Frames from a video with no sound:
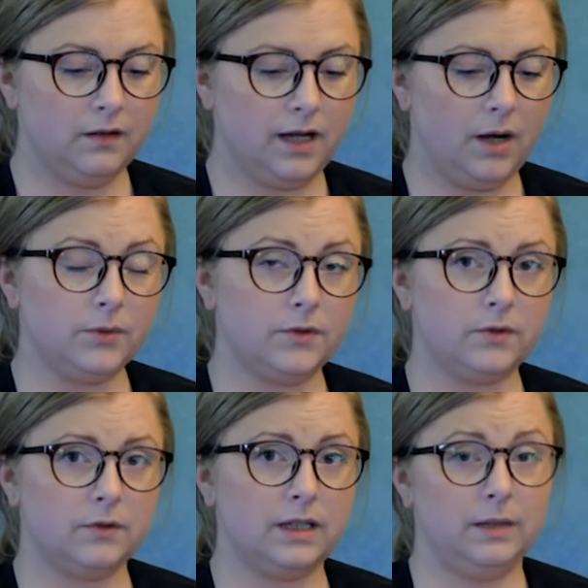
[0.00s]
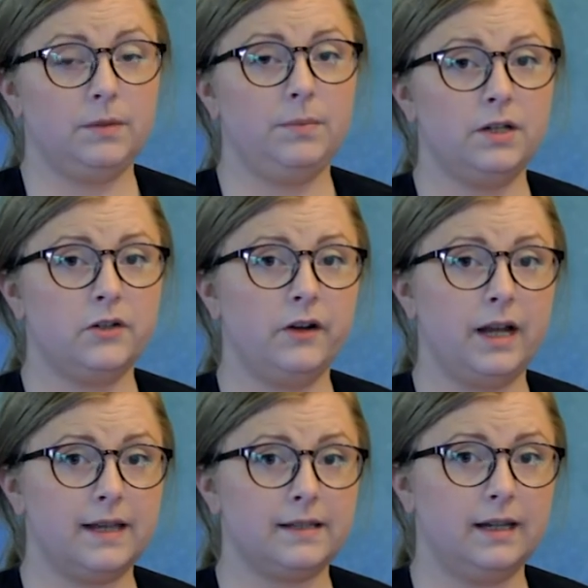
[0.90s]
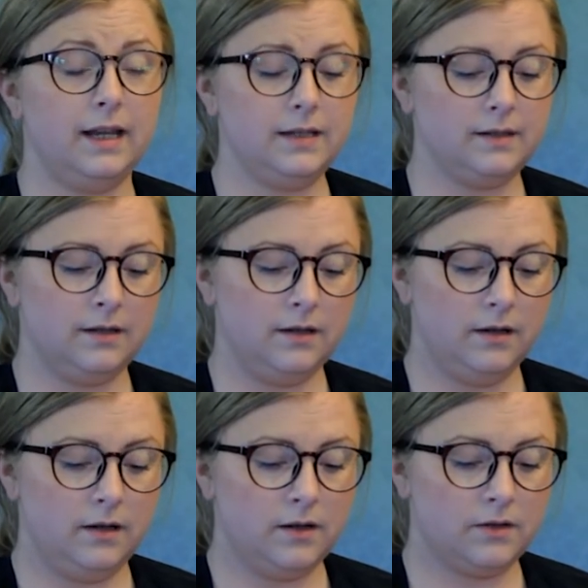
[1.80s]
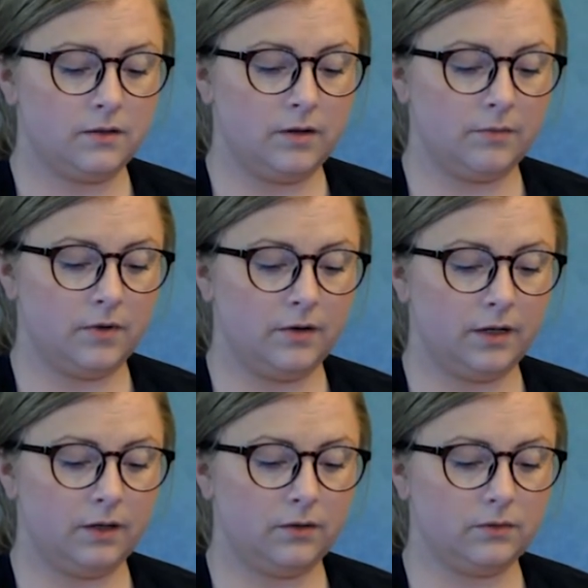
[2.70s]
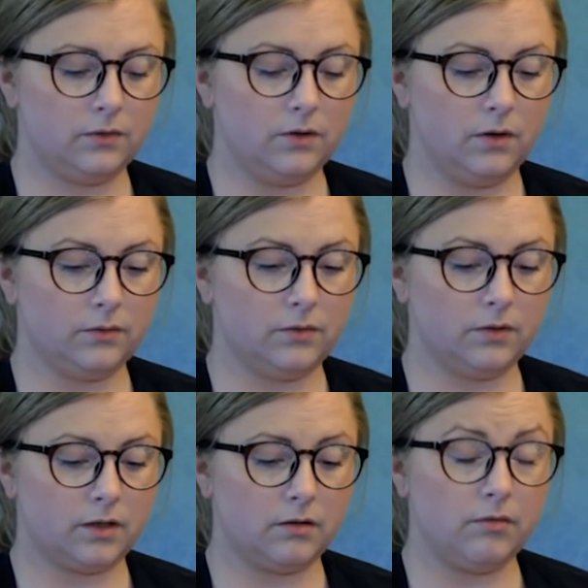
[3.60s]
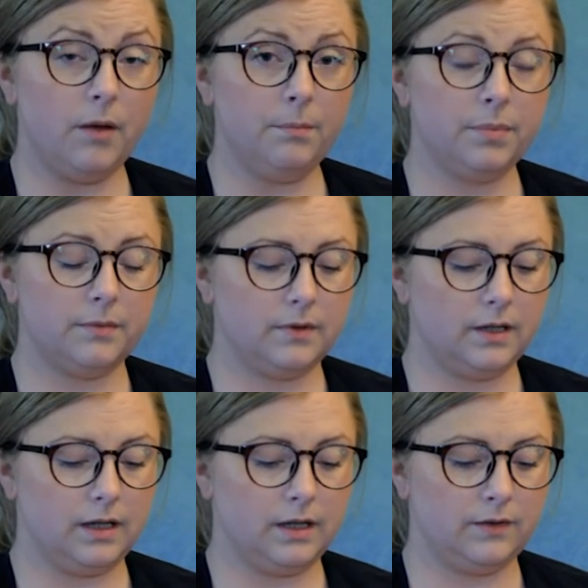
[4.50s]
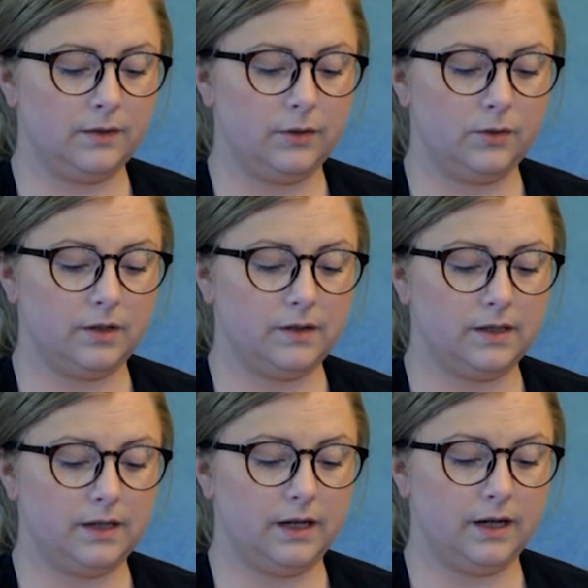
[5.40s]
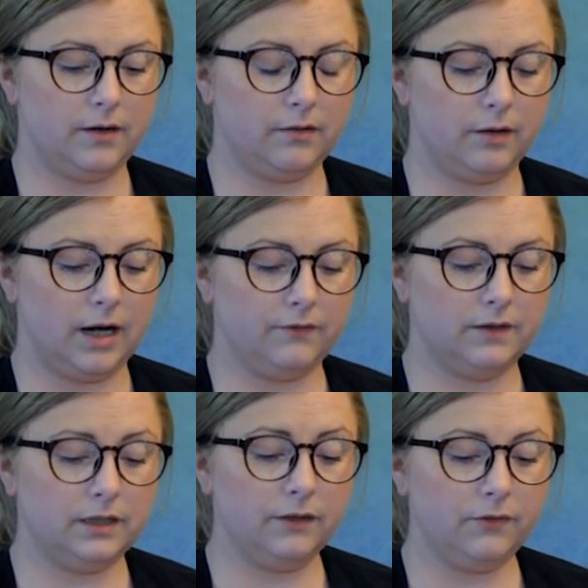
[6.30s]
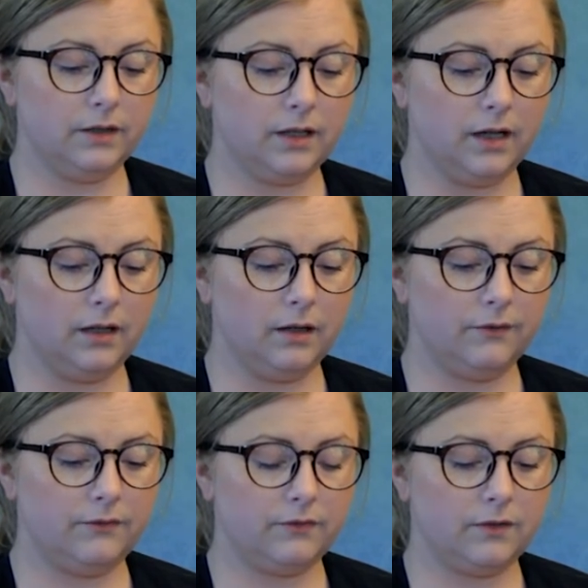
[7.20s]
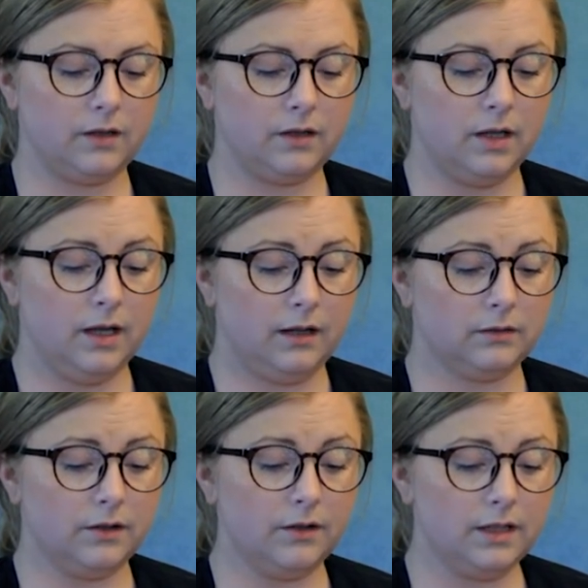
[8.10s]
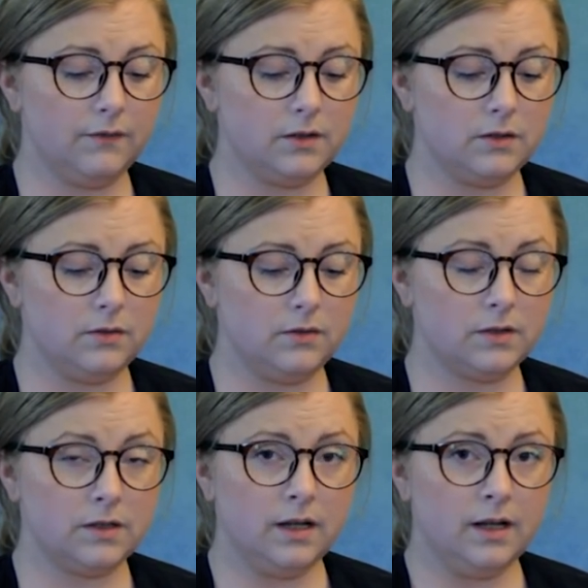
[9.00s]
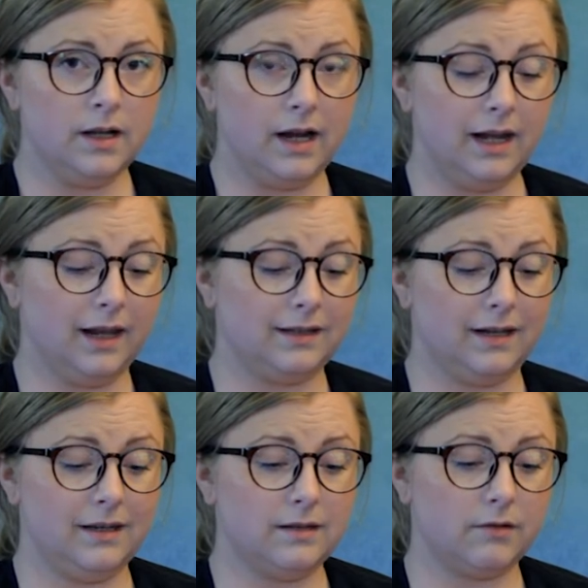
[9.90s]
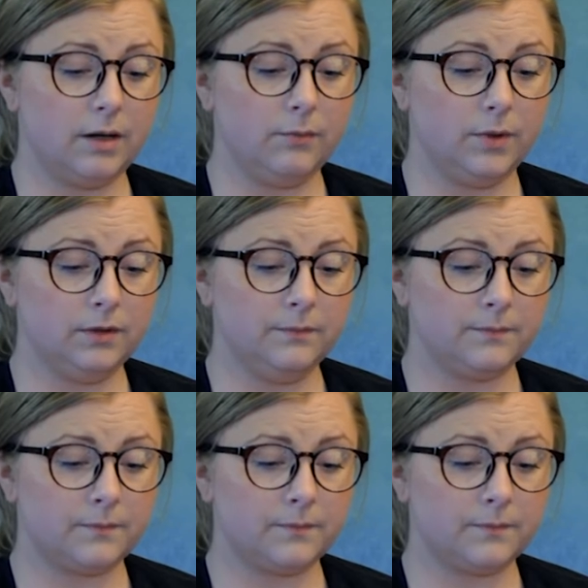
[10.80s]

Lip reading: I want to keep the picture as it is, so I'm going to go to the crop, and you can see here we have different kind of alternatives to use. I like the Instagram one